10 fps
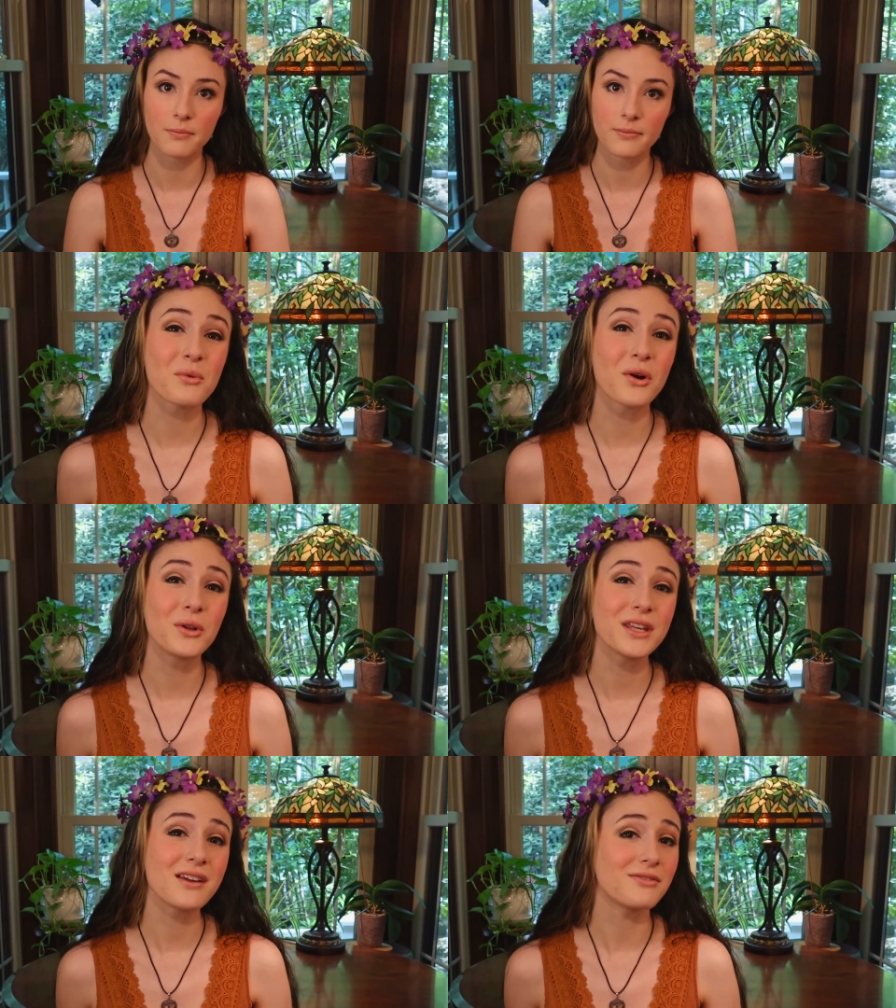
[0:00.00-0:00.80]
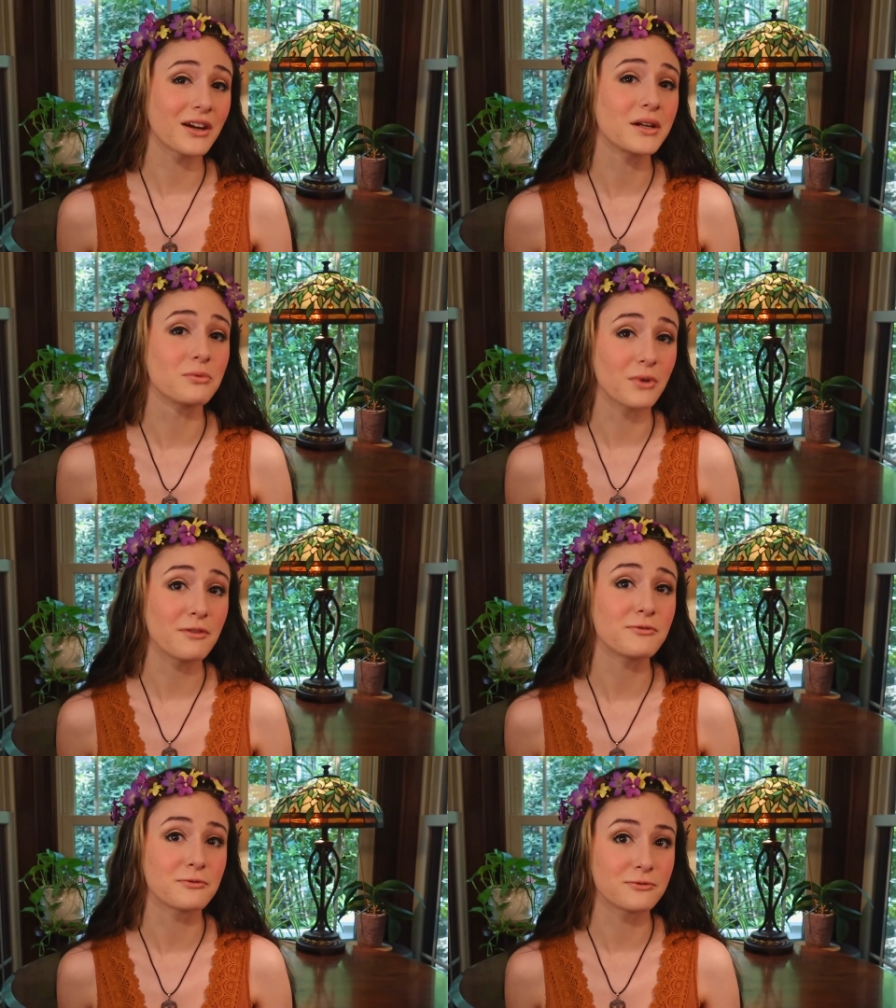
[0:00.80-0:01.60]
Though they were only a very
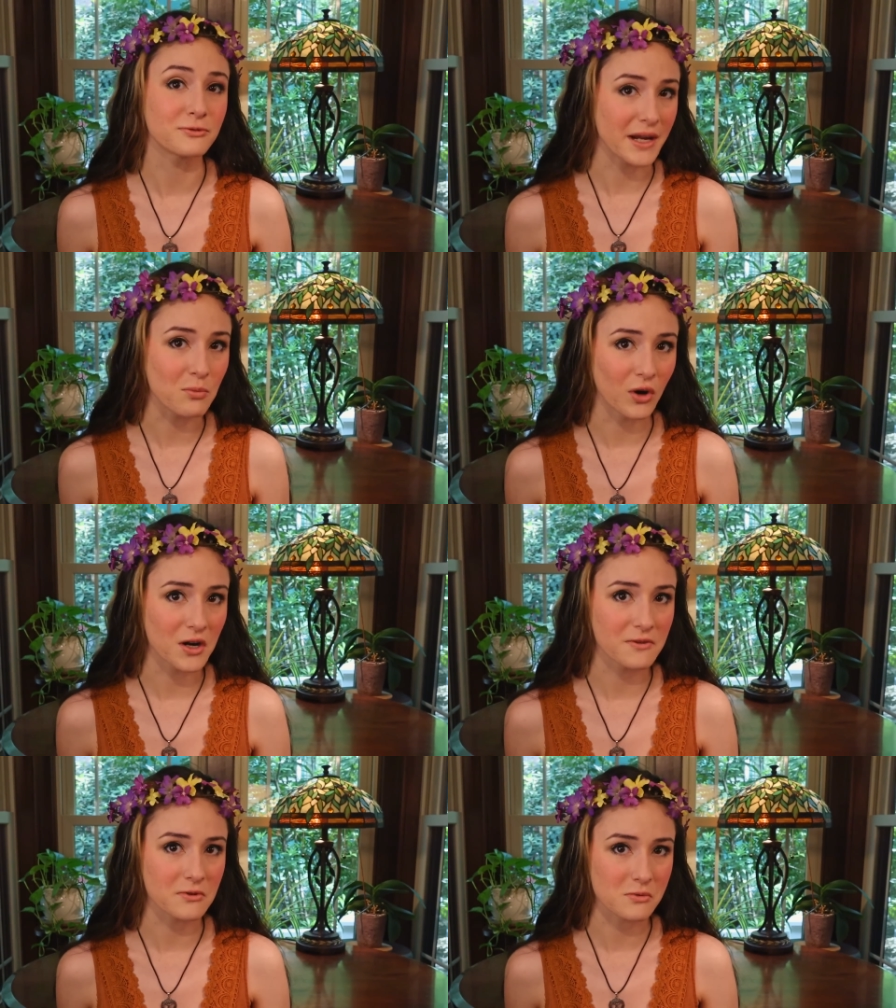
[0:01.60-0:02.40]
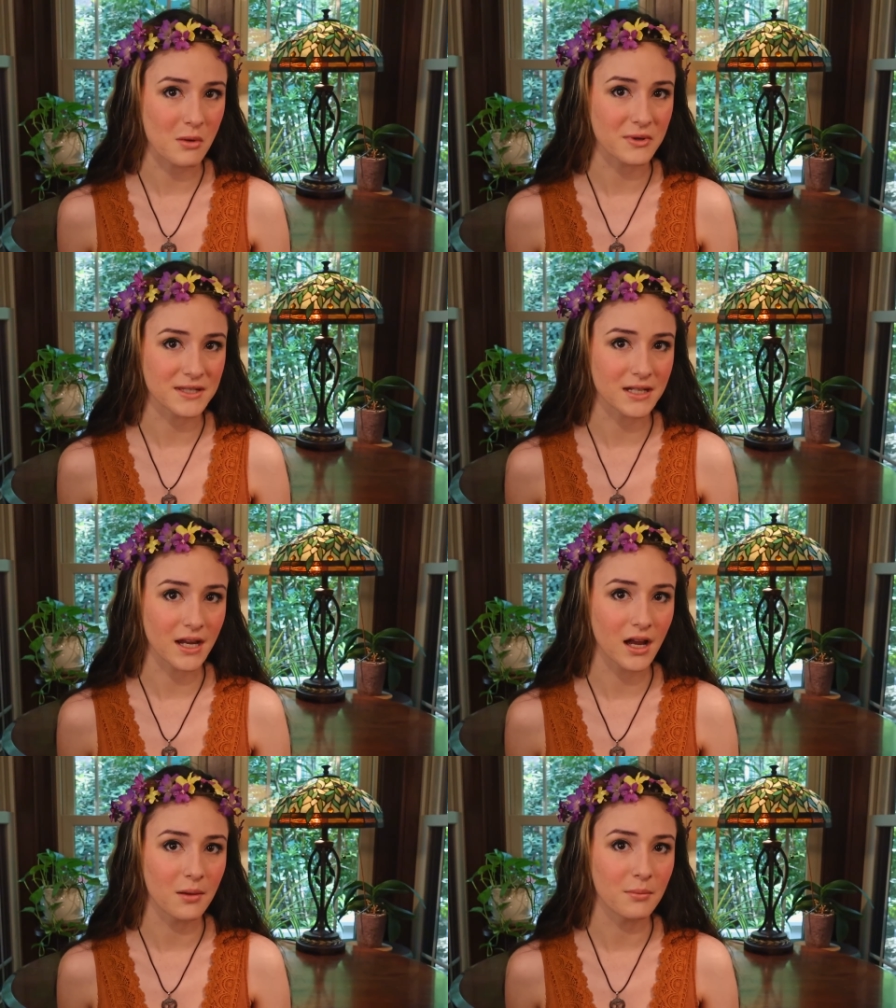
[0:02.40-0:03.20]
rough framework for what was to
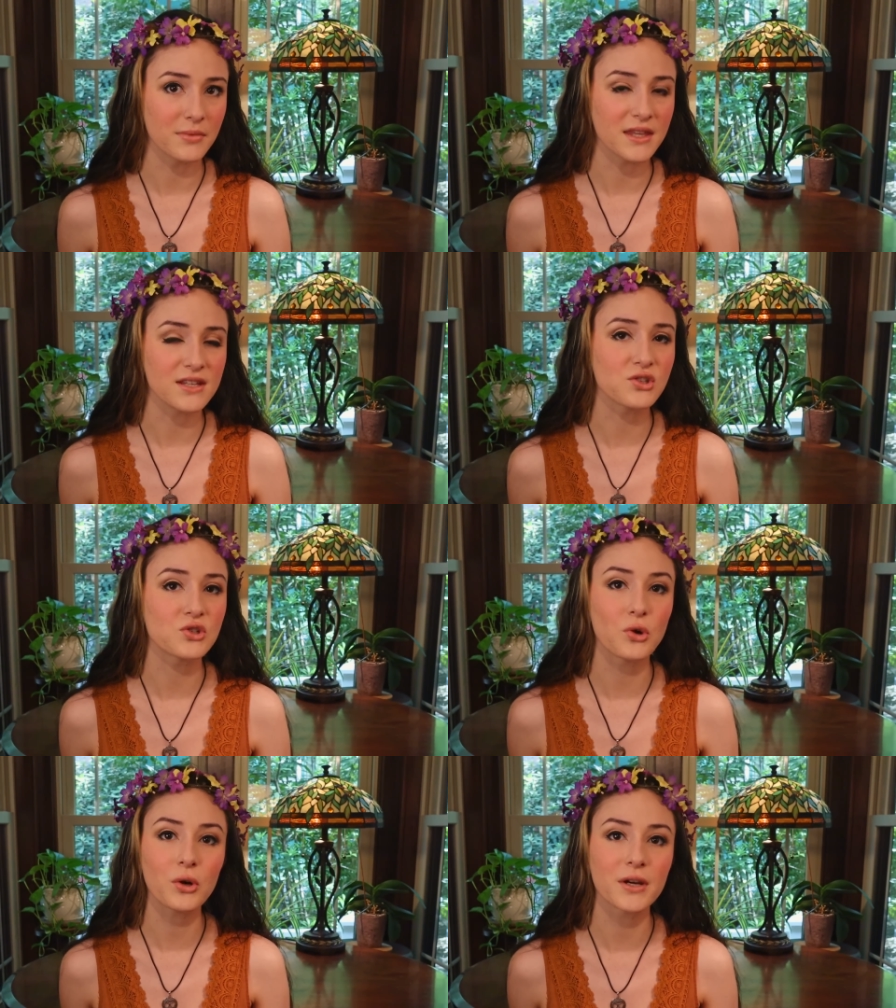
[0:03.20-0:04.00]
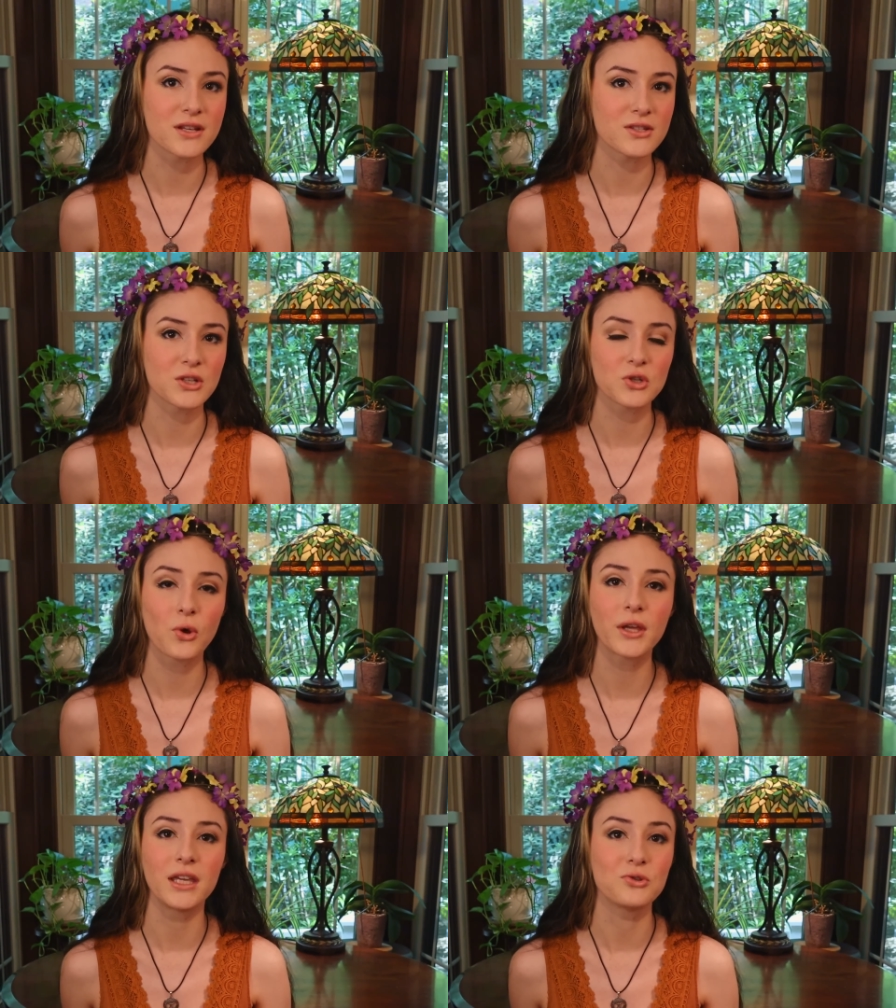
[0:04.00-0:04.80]
come, the stories that
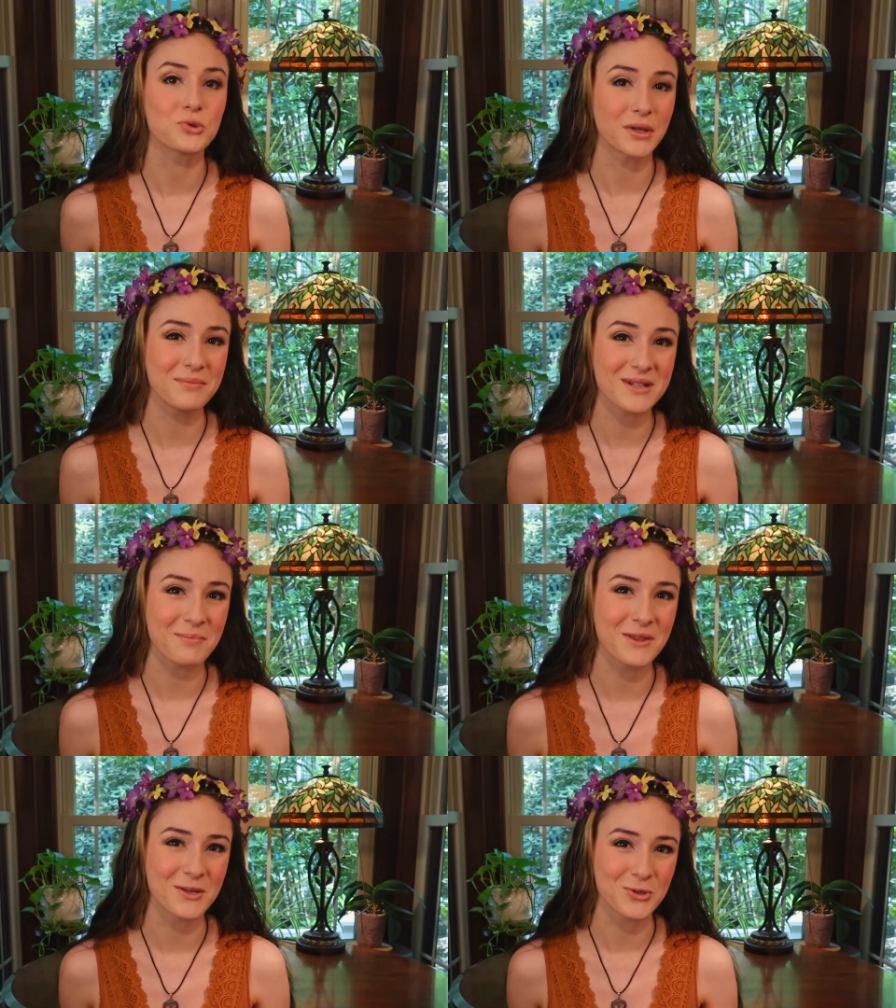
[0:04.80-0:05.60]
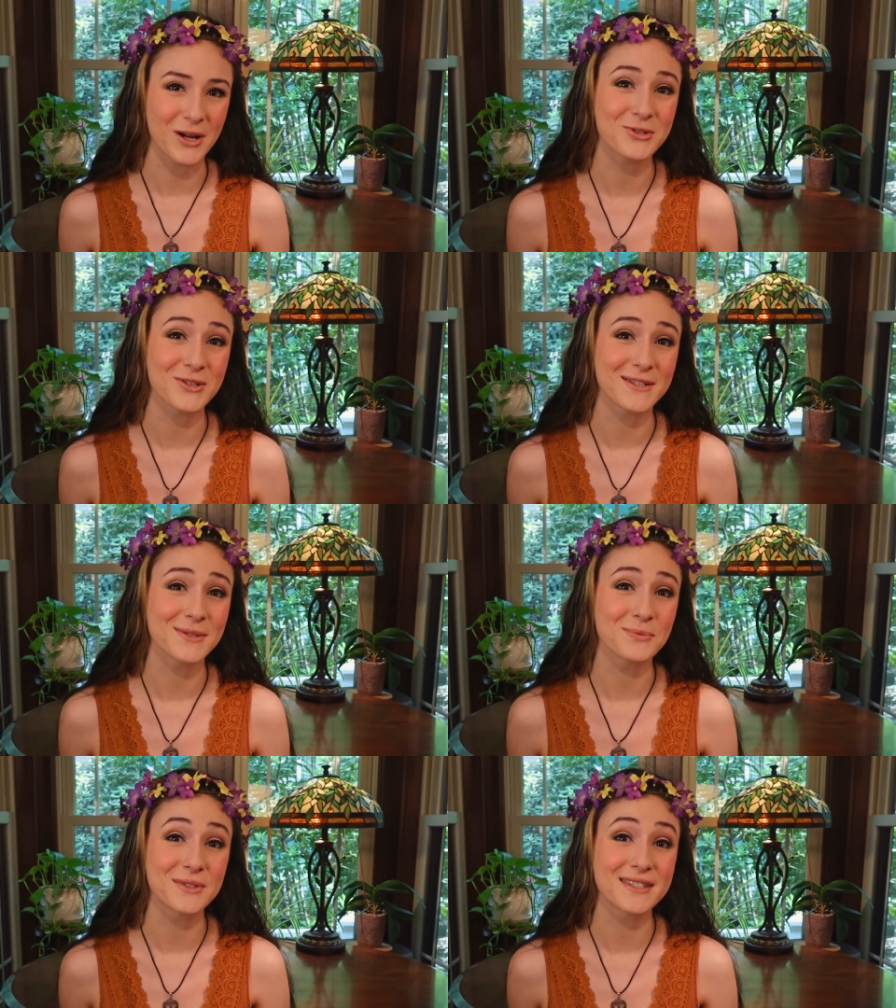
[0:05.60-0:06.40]
Tolkien dreamed up in the
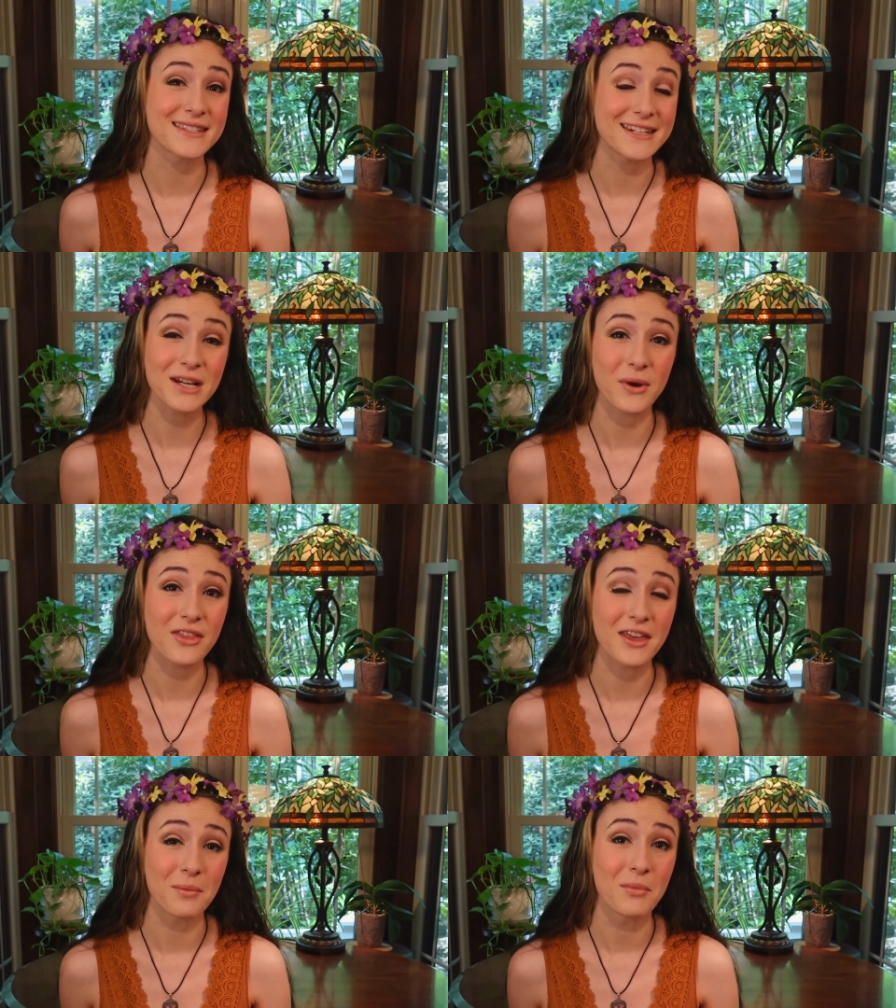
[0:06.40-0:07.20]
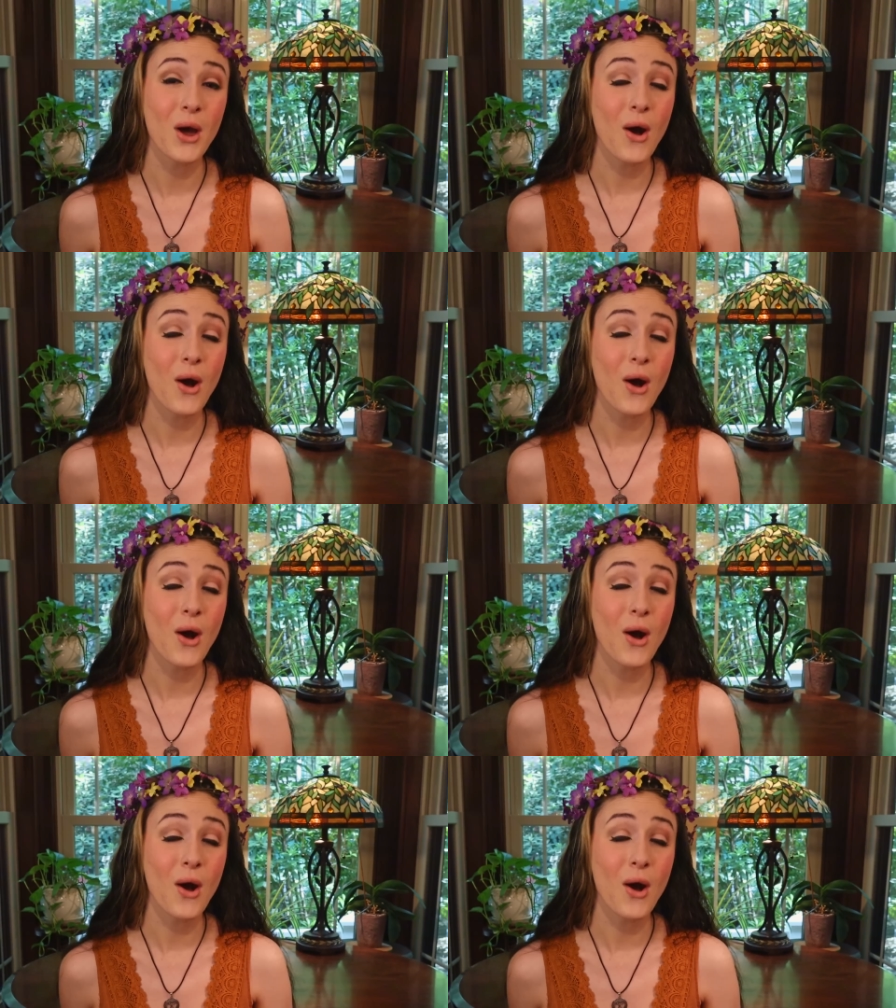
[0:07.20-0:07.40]
trenches would stick with him